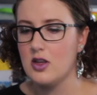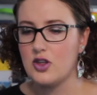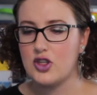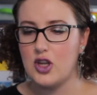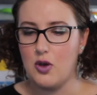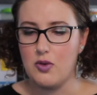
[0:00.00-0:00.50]

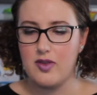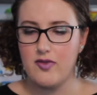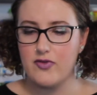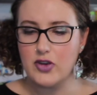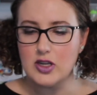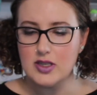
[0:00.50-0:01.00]
So the
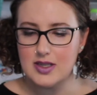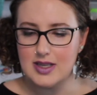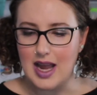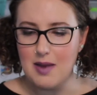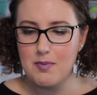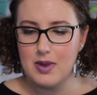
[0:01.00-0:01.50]
first
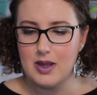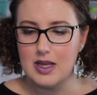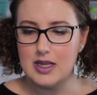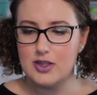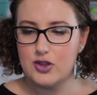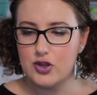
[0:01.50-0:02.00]
step
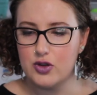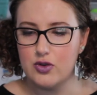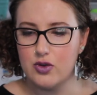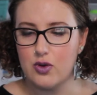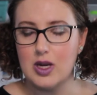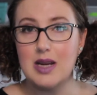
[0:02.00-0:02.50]
is
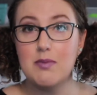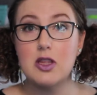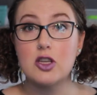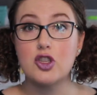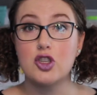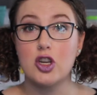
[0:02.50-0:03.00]
to cream
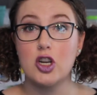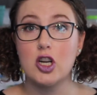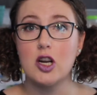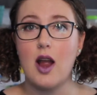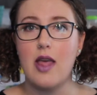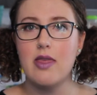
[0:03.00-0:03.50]
the
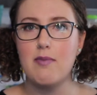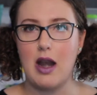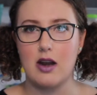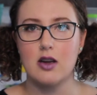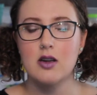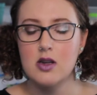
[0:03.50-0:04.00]
sugar and the
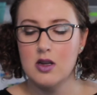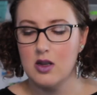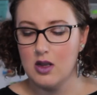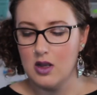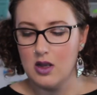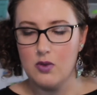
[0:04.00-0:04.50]
butter,
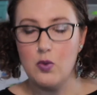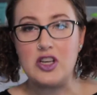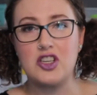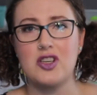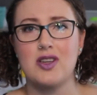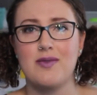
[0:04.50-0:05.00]

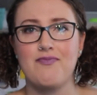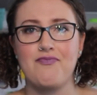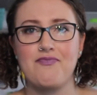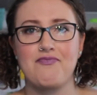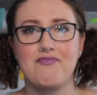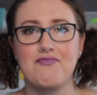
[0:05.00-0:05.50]
which
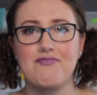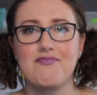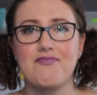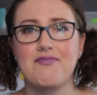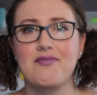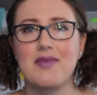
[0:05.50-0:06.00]

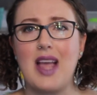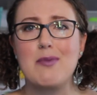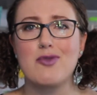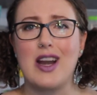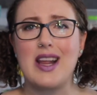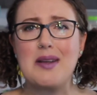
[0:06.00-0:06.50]

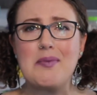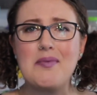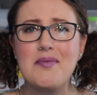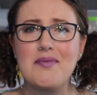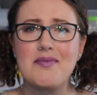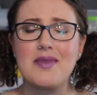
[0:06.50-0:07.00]
I'm dreading.
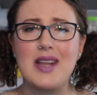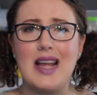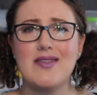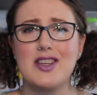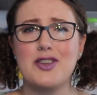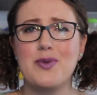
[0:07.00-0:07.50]
I
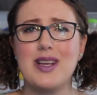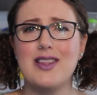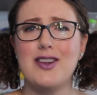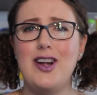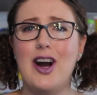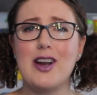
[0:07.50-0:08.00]
have such weak
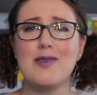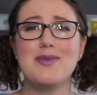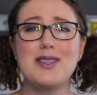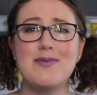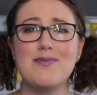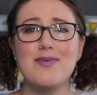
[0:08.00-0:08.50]
little
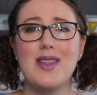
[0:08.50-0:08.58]
arms.